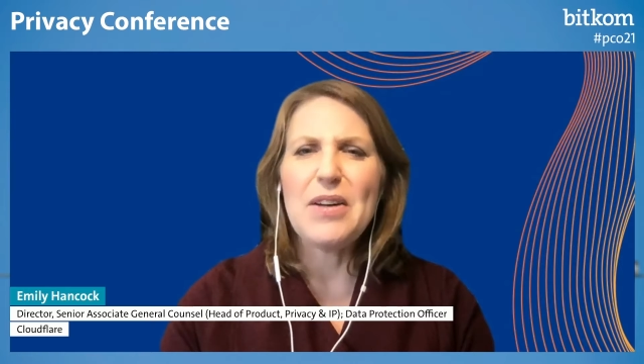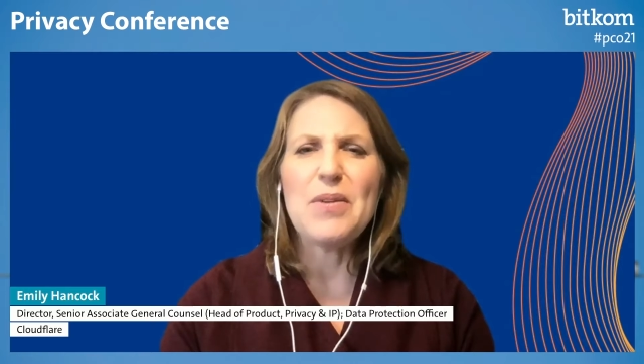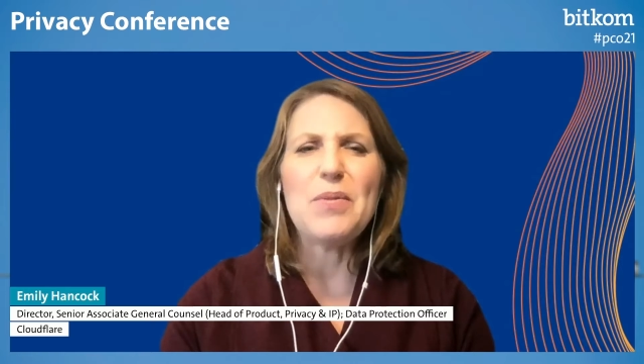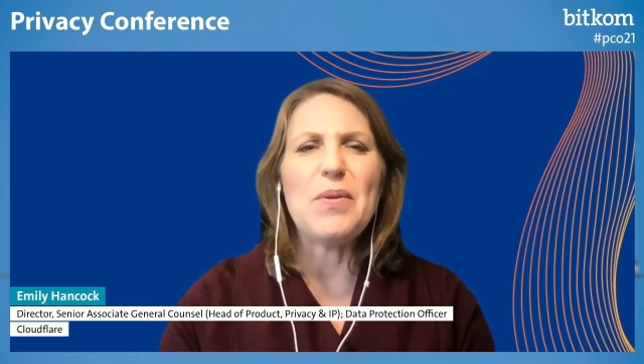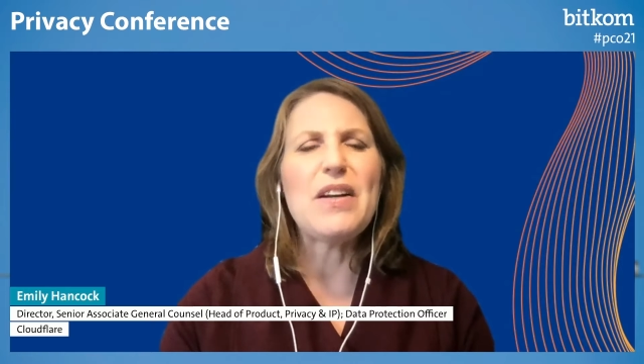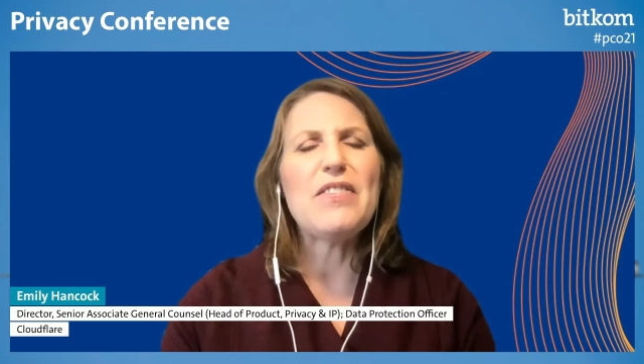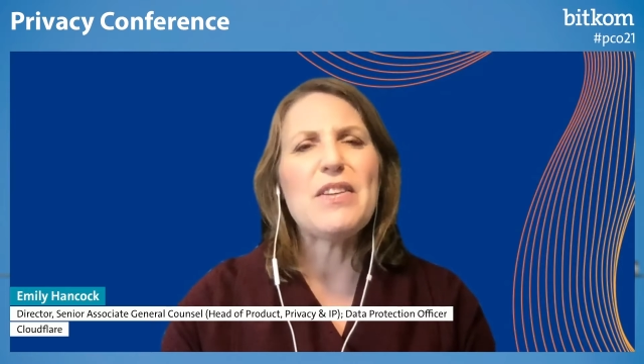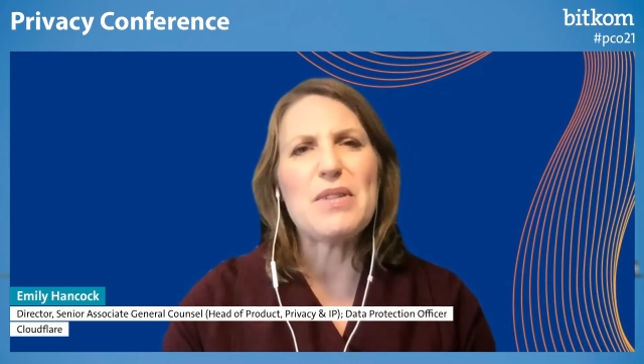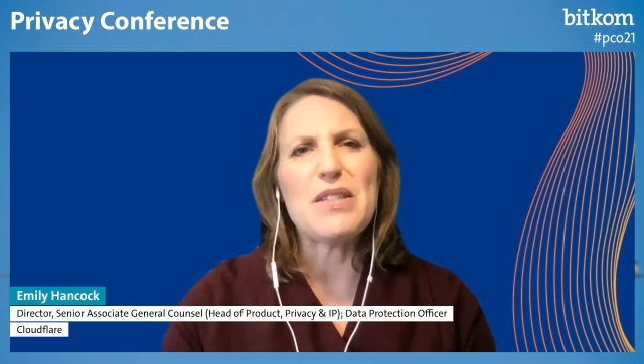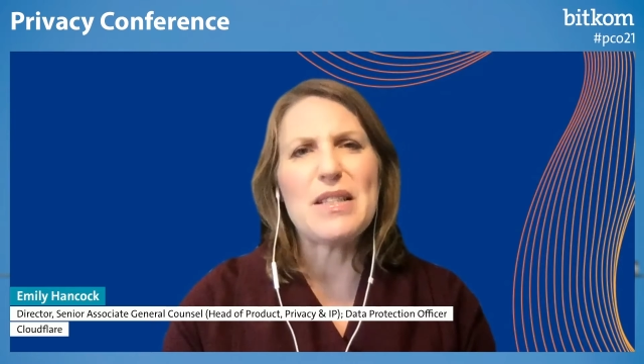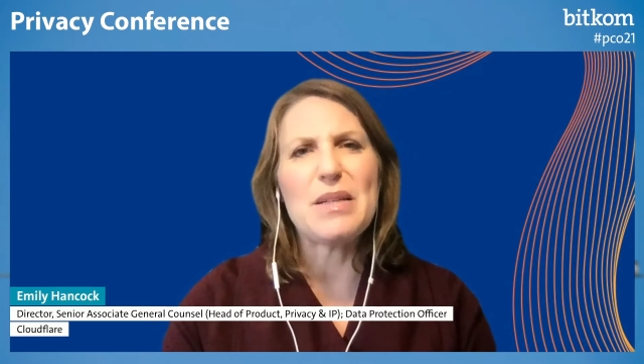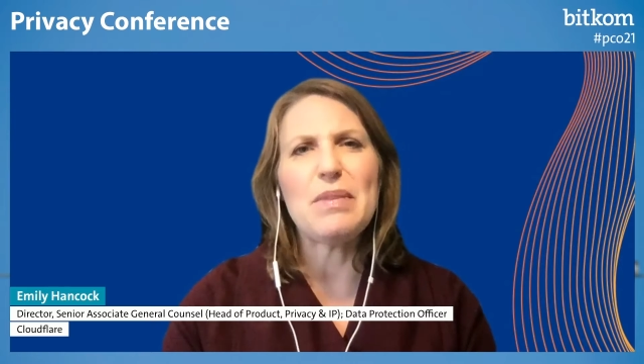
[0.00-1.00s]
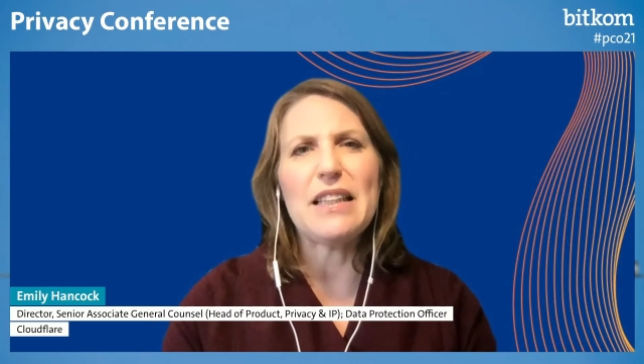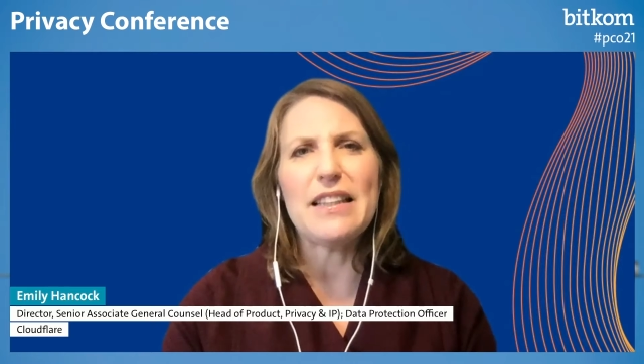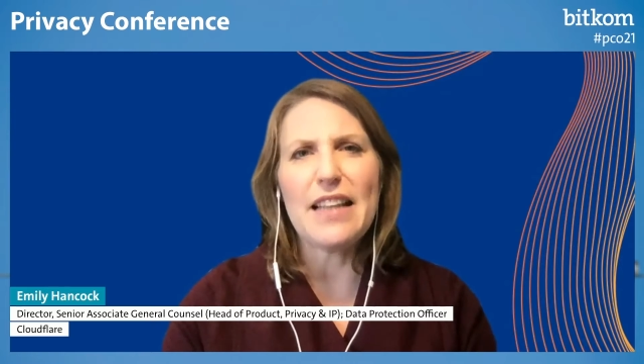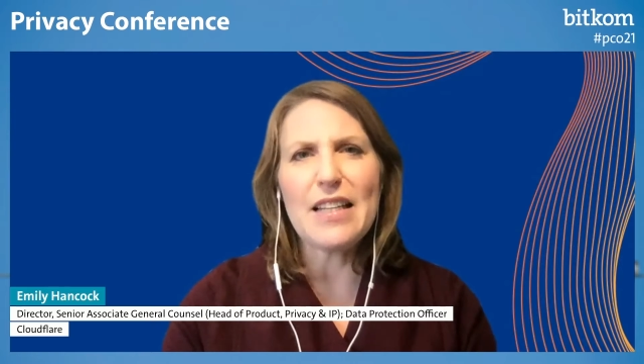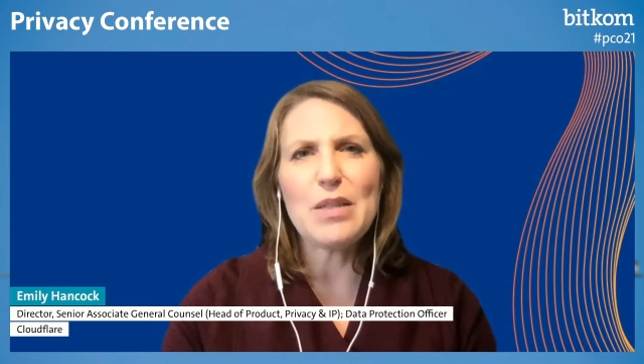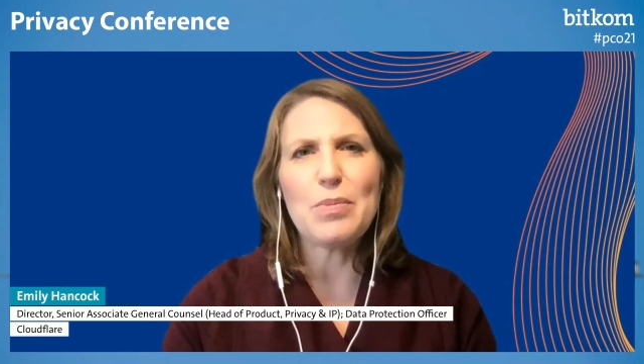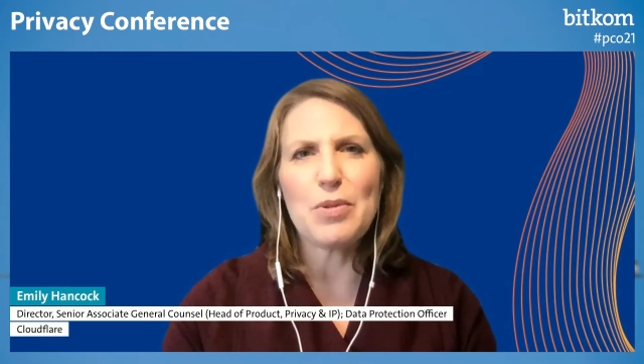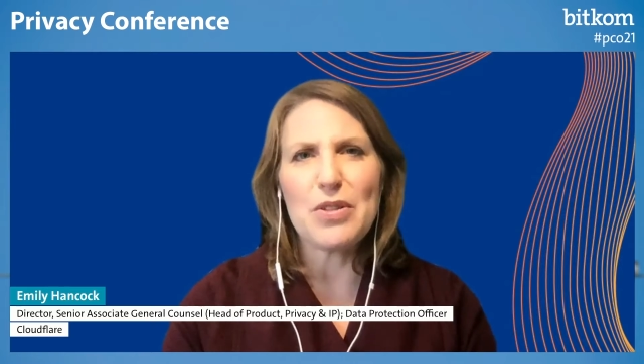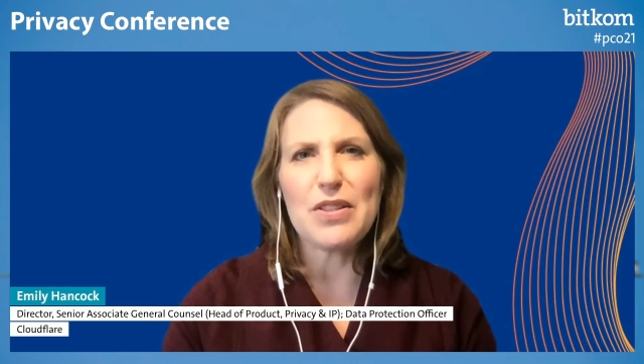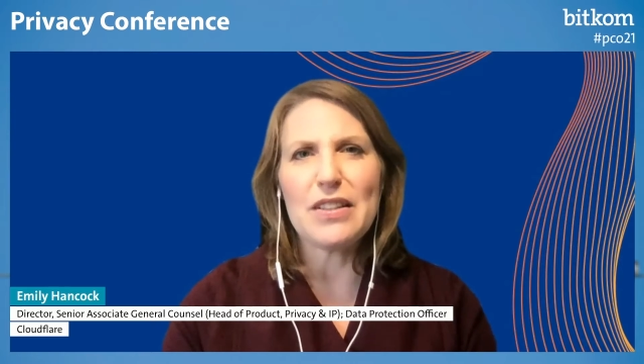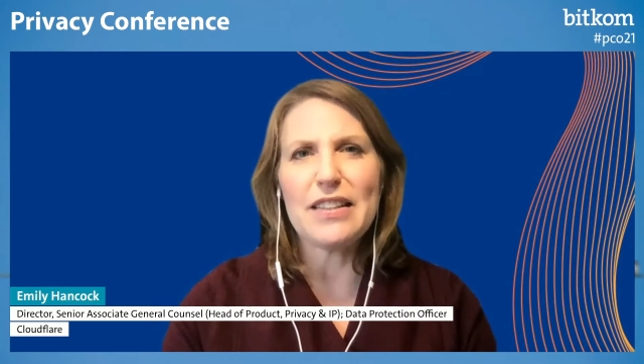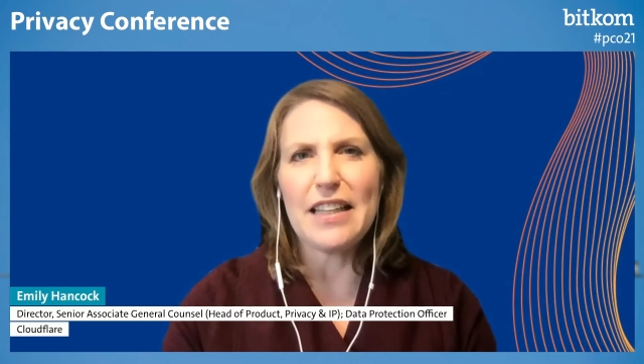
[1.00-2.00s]
What if there is simply less
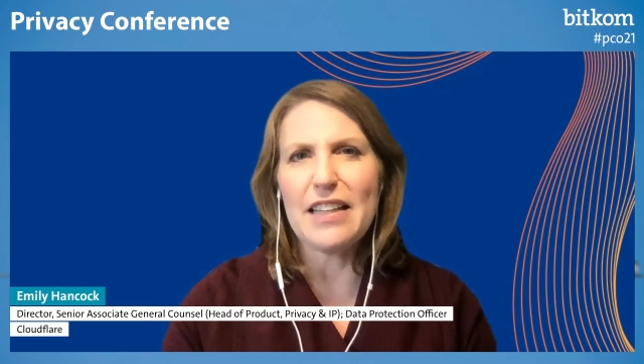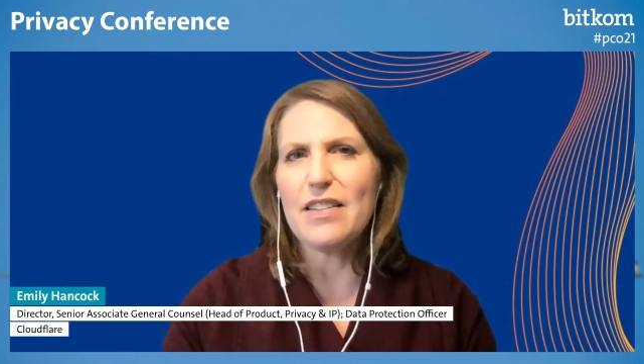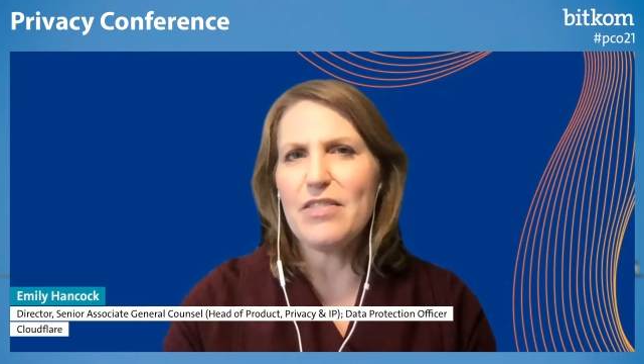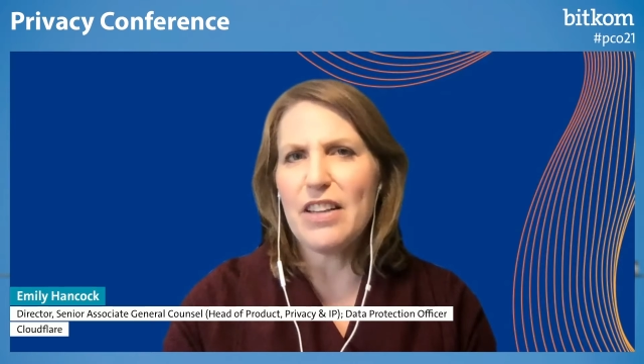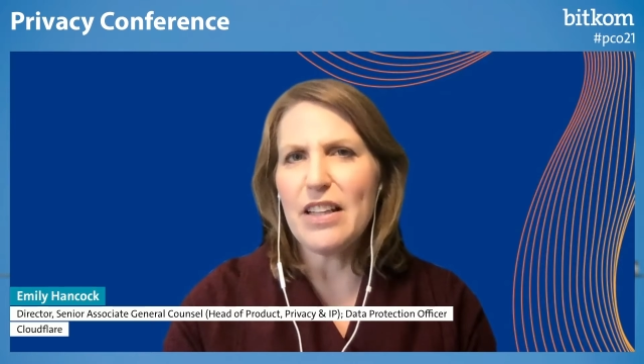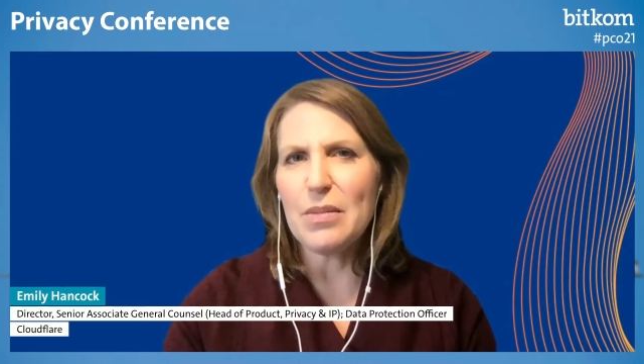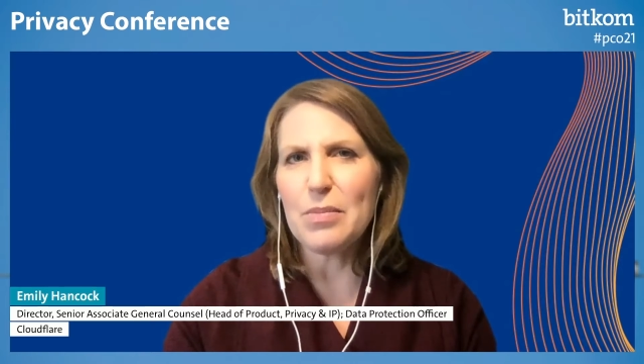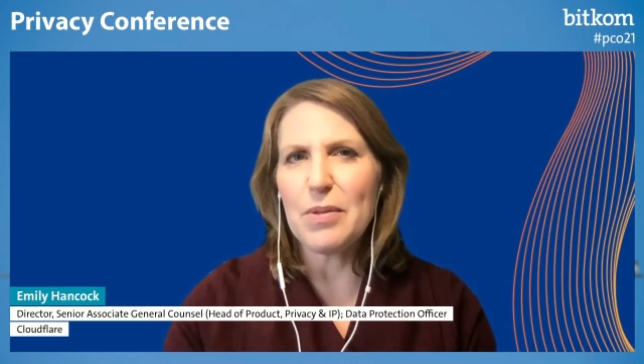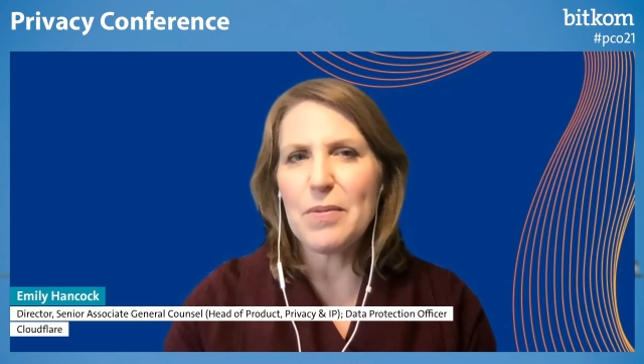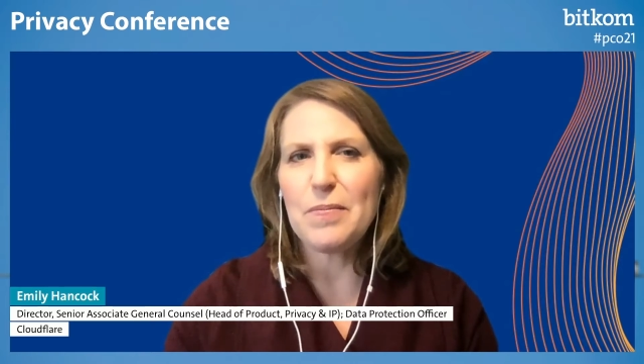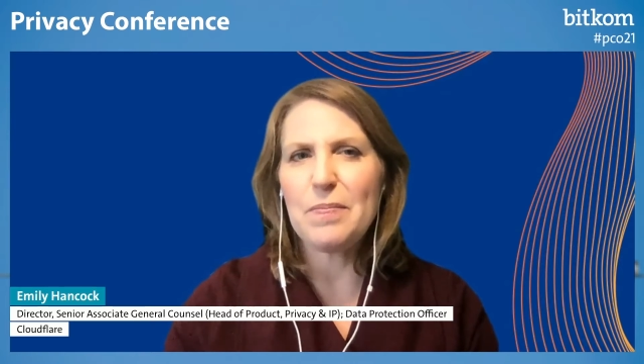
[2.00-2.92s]
personal data available?